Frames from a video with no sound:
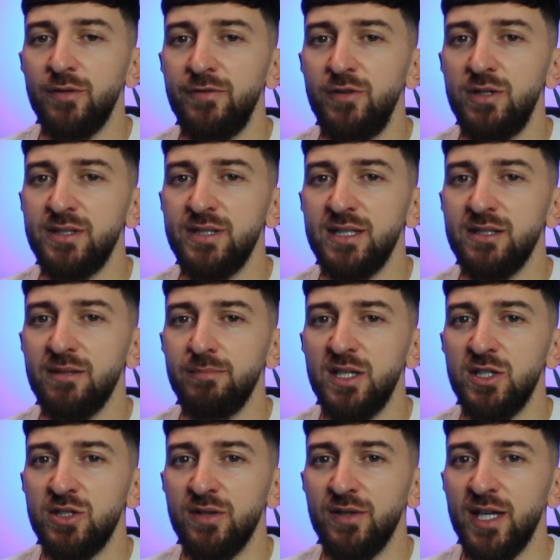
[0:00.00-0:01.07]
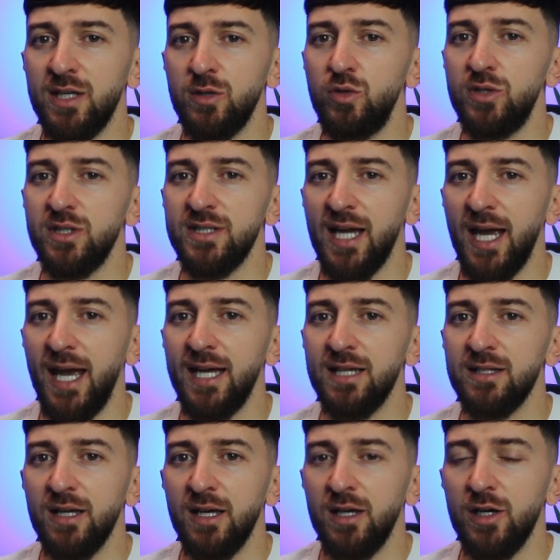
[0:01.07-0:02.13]
the first thing to mention that in order to
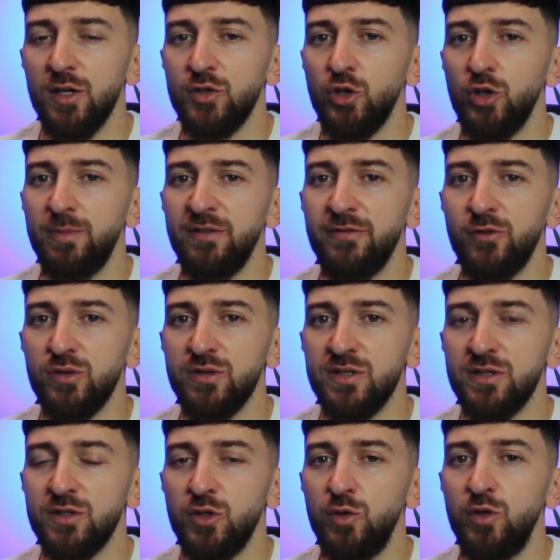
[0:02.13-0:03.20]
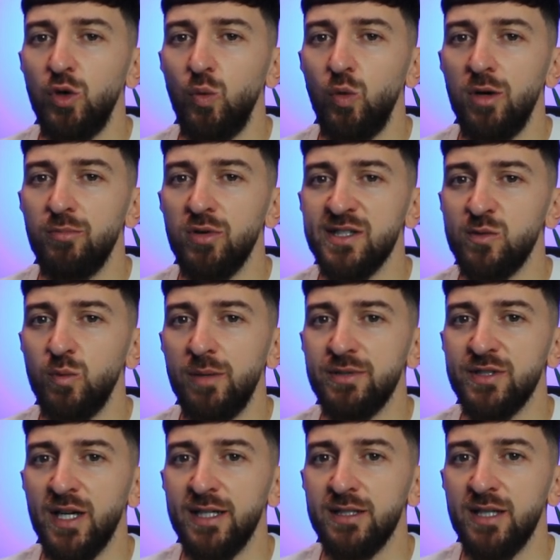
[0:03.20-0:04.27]
add Adobe Fonts to your WordPress
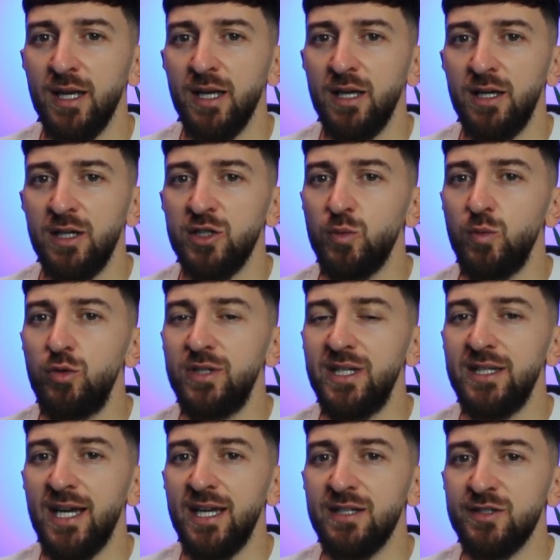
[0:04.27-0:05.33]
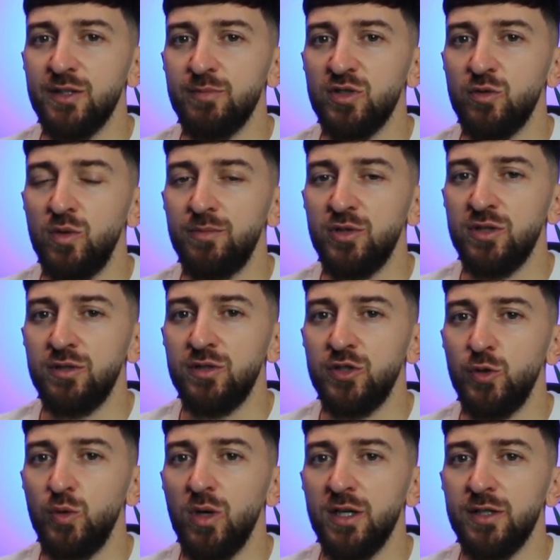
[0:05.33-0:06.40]
website, you will need a subscription
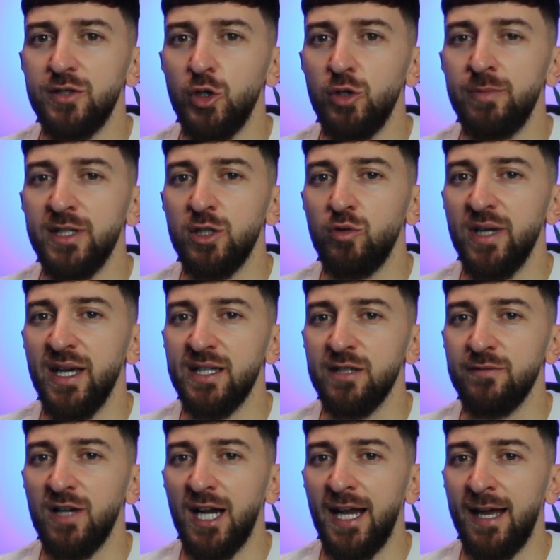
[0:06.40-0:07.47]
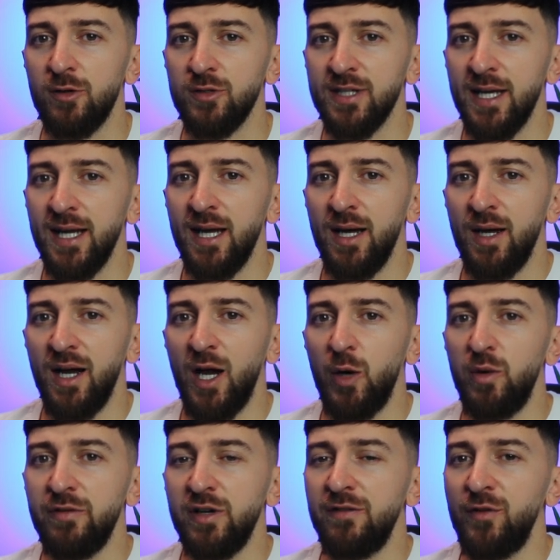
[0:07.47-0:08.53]
to Adobe Creative Cloud.
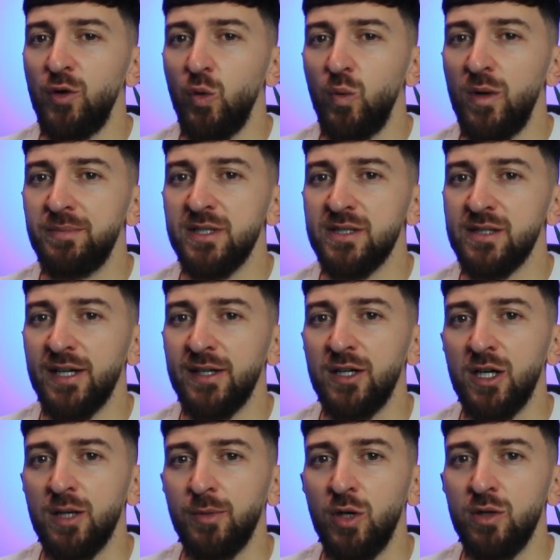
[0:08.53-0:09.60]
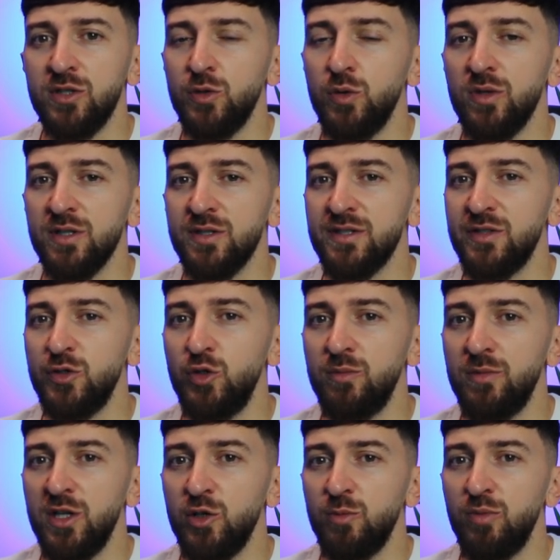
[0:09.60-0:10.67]
However, if you're a web designer, I'm going to
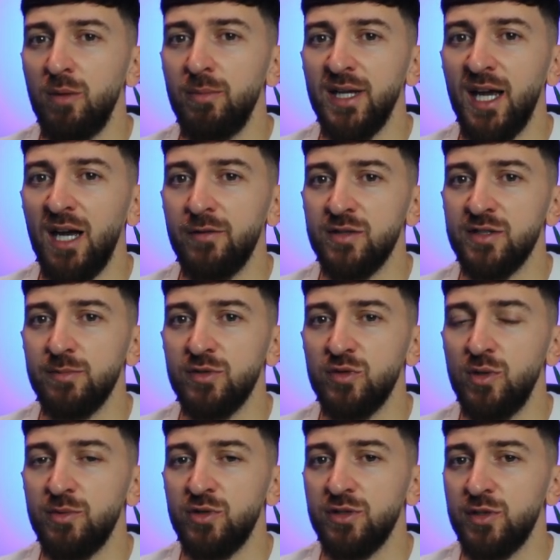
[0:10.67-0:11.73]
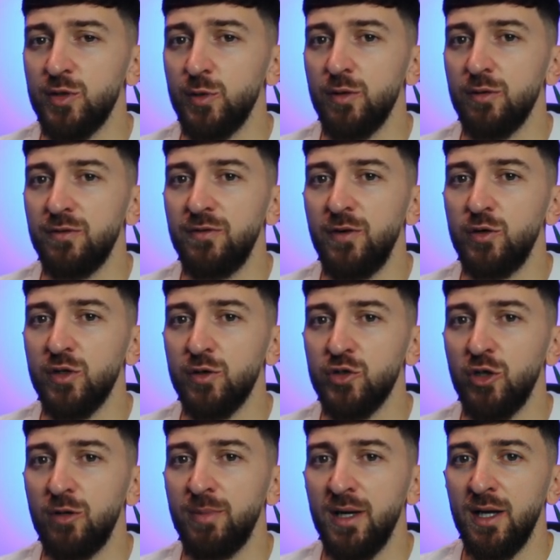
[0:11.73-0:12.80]
assume that you probably have a subscription to
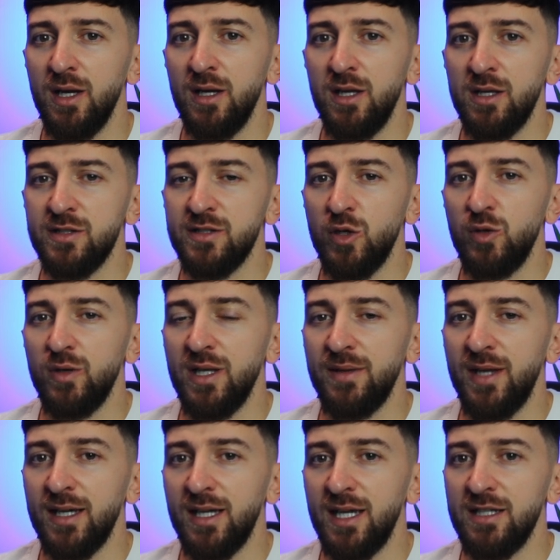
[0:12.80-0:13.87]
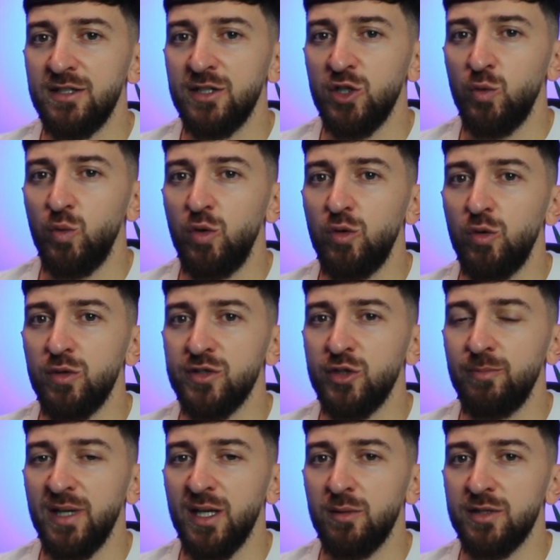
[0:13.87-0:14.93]
Photoshop. So in that case, you will
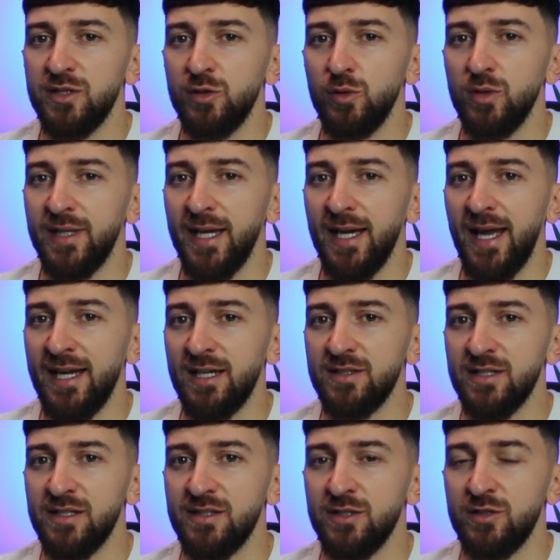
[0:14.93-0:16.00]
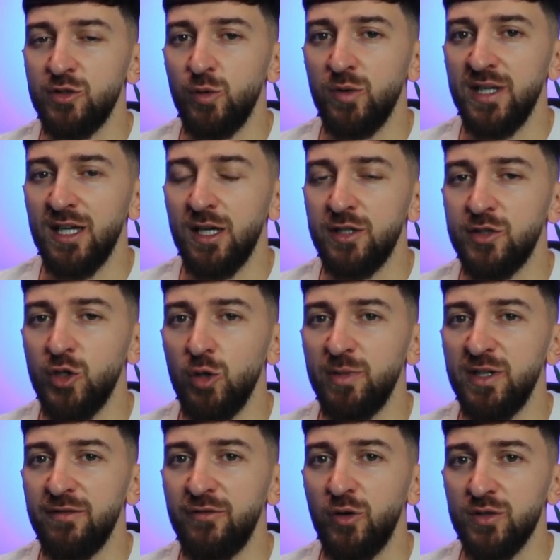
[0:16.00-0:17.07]
also be able to get access to the
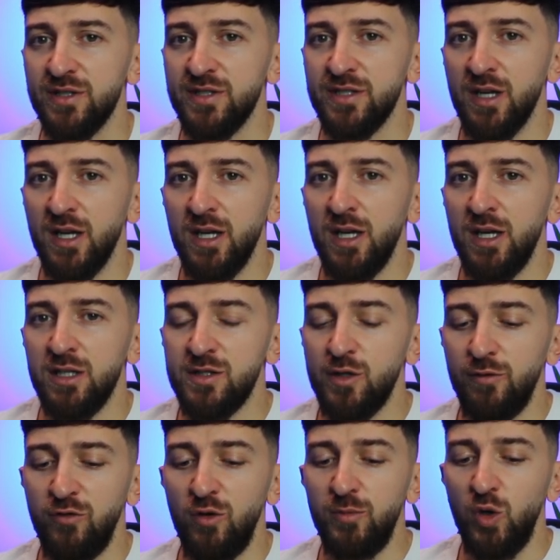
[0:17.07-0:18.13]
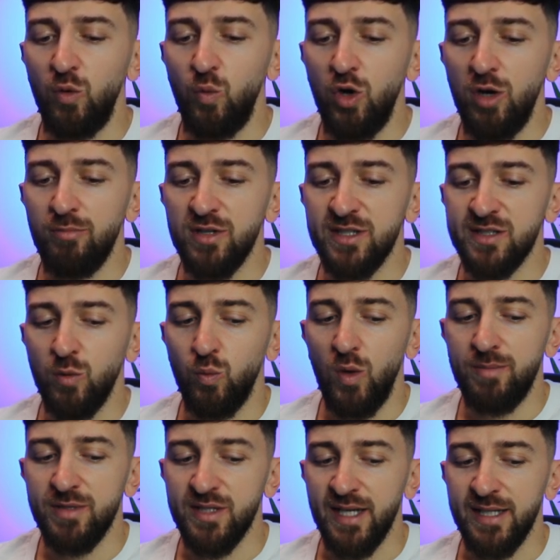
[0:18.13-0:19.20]
Adobe Fonts. So from your WordPress
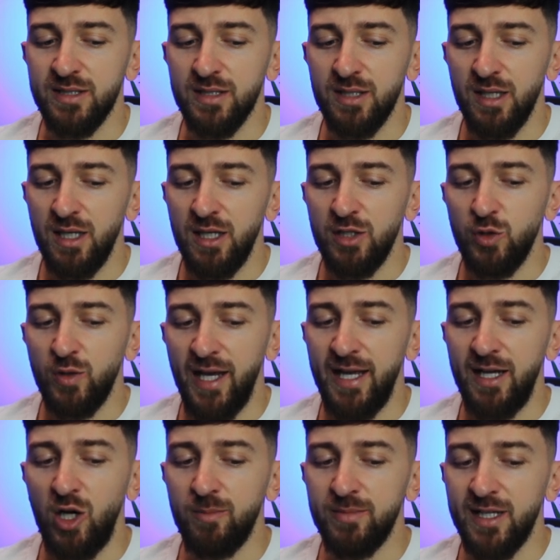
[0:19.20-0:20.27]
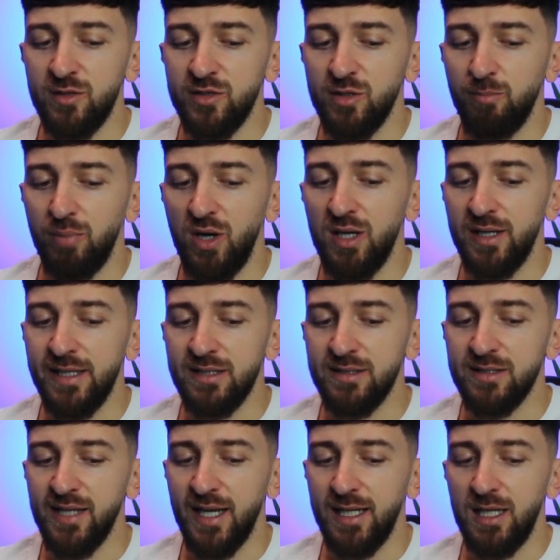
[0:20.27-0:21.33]
website, you can come down to
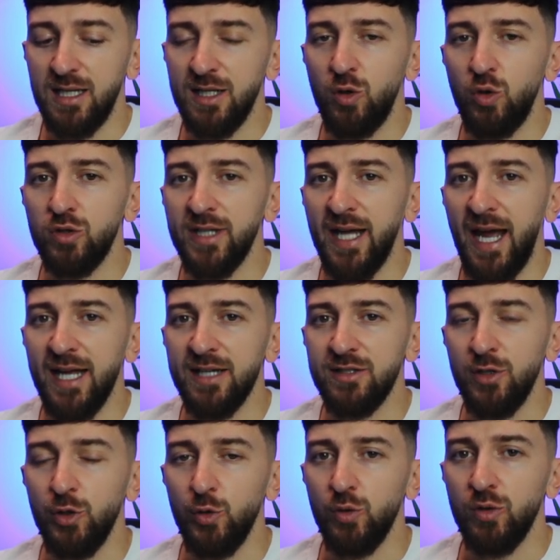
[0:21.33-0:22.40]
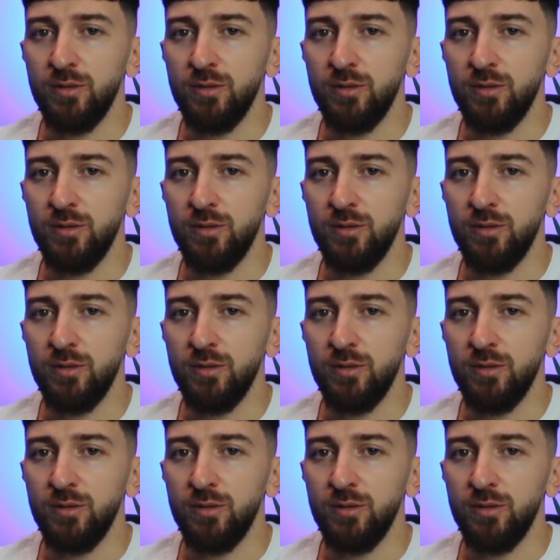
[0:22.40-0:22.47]
plugins and click on add new.